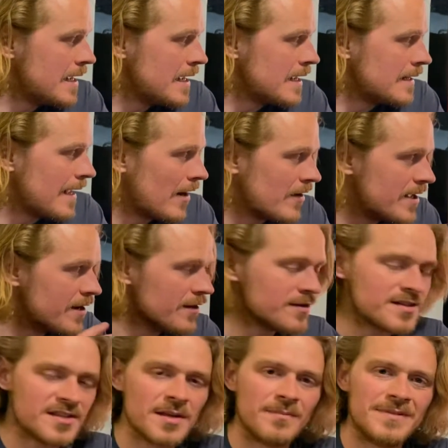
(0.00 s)
Now, here's
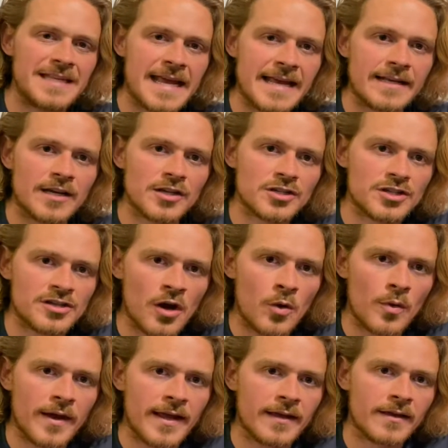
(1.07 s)
some data
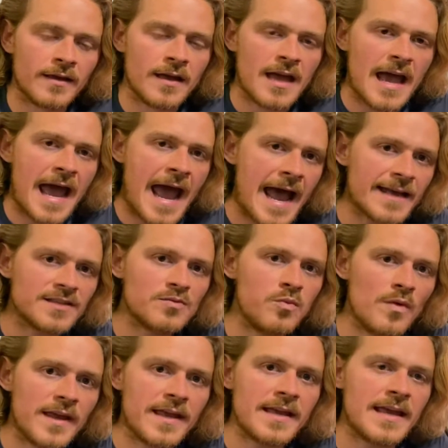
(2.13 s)
showing as
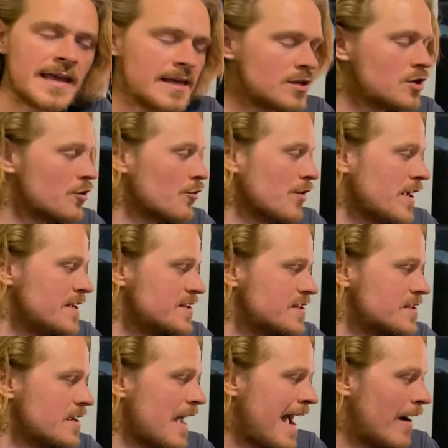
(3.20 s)
we
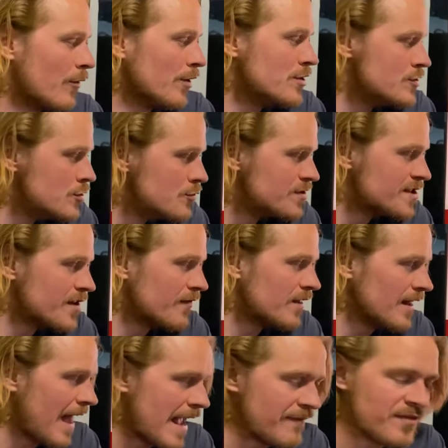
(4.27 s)
increased our use of
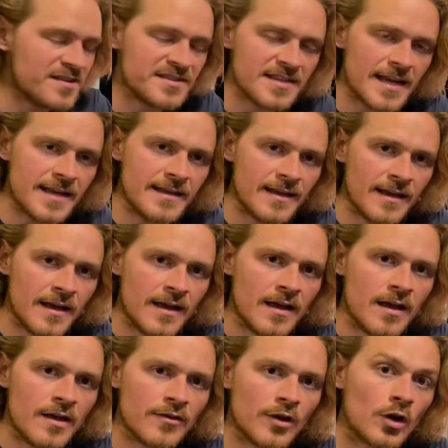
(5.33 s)
glyphosate,
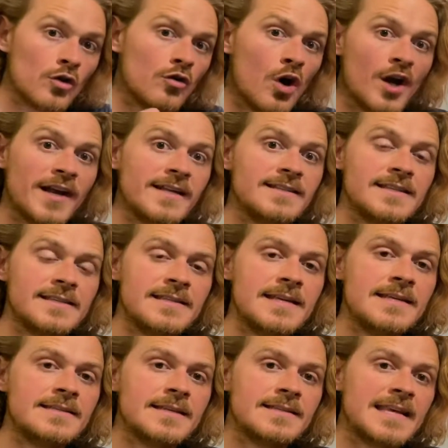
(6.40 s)
the chronic
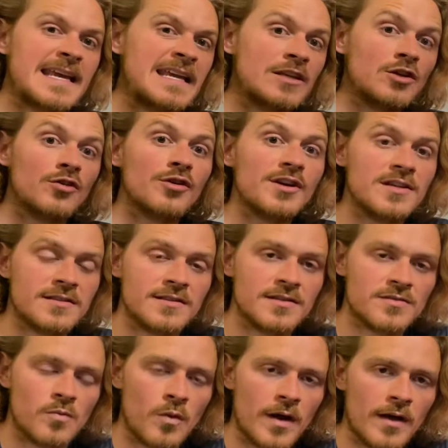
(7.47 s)
diseases increased
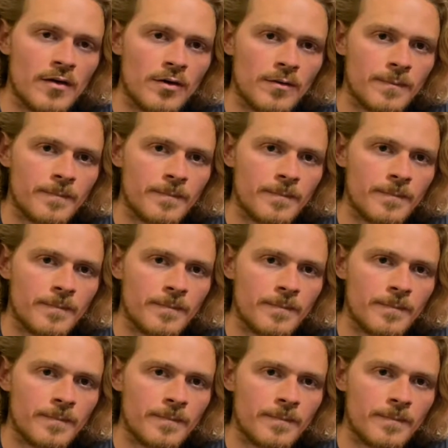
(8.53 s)
as well.